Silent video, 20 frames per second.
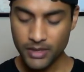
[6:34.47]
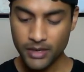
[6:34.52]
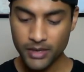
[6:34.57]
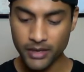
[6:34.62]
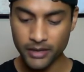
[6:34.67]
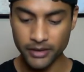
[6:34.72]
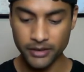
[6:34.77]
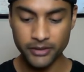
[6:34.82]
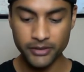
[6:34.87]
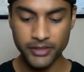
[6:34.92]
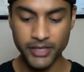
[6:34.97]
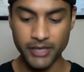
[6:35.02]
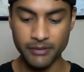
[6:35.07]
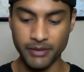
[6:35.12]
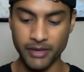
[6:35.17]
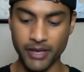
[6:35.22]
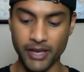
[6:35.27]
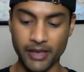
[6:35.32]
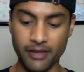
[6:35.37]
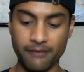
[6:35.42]
Another game I
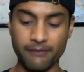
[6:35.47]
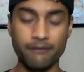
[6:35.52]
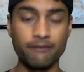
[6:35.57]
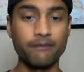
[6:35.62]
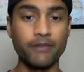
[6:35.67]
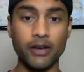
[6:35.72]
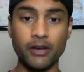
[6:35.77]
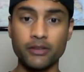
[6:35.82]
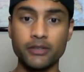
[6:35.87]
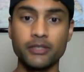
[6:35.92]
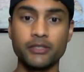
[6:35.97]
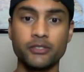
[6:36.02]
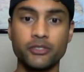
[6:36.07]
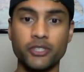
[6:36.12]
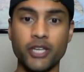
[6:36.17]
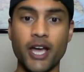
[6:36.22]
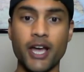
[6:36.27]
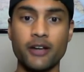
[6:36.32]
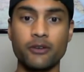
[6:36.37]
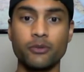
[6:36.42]
hate, Falcons,
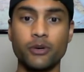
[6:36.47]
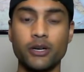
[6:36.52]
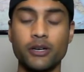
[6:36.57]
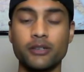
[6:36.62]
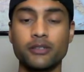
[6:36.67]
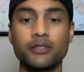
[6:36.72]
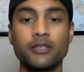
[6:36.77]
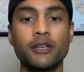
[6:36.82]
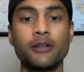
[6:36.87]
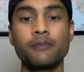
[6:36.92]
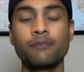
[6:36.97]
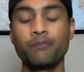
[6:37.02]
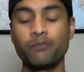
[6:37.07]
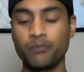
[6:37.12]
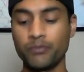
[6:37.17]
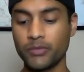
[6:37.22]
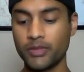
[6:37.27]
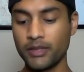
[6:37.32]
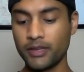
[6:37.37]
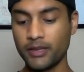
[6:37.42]
Jaguars.
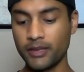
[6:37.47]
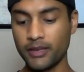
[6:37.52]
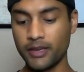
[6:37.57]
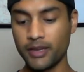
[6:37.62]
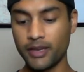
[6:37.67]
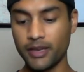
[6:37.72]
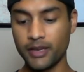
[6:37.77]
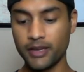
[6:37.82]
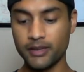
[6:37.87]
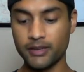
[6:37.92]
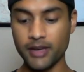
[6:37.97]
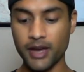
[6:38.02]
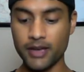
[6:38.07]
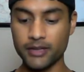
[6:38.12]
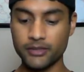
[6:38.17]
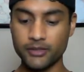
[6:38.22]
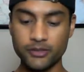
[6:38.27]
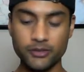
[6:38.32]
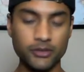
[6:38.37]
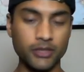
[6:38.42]
And I
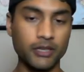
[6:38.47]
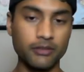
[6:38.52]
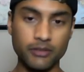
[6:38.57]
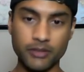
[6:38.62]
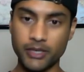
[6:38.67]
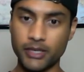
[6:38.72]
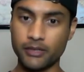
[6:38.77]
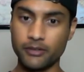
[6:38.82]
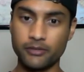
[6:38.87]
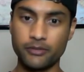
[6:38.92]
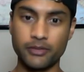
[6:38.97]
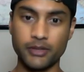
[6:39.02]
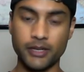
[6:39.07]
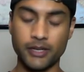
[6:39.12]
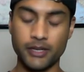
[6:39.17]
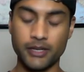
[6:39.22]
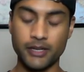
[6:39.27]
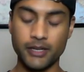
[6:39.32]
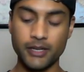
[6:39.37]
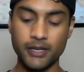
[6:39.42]
do love a lot
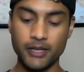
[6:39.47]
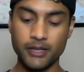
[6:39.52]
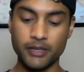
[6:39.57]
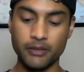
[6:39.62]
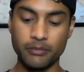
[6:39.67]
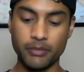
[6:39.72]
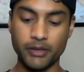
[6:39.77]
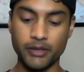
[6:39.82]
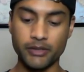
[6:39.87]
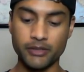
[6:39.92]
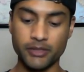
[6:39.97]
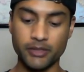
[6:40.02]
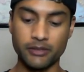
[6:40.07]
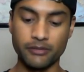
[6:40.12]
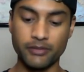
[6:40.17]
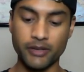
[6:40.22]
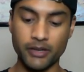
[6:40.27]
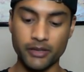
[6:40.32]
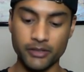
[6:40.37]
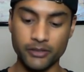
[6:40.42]
of the players on the
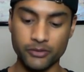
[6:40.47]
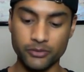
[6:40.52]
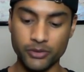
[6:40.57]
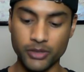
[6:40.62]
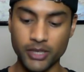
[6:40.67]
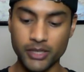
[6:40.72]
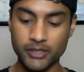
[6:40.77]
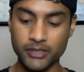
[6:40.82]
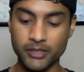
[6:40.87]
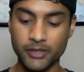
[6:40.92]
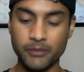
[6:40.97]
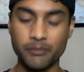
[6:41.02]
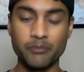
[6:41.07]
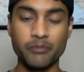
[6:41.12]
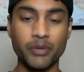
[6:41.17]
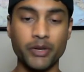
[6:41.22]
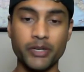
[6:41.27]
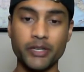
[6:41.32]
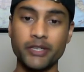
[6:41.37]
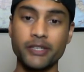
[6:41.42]
Falcons roster,
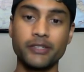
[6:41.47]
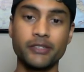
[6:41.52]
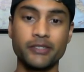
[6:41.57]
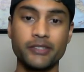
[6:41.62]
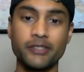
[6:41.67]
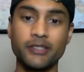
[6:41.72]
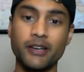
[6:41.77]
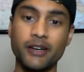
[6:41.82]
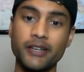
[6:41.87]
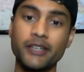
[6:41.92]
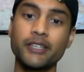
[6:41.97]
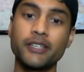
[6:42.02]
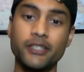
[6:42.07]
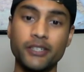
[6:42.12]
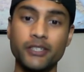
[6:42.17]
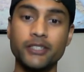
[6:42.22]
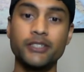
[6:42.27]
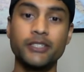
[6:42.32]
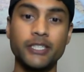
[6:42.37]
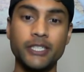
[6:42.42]
but it is not a
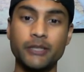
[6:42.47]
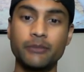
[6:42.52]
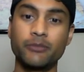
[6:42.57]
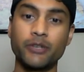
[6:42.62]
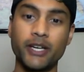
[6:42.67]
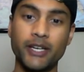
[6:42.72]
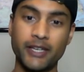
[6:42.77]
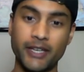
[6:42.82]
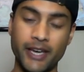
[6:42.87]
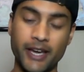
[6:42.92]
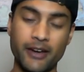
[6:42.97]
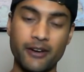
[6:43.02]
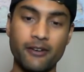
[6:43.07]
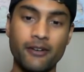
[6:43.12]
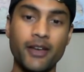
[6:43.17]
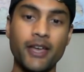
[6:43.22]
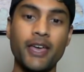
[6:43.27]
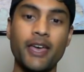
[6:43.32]
good team right now.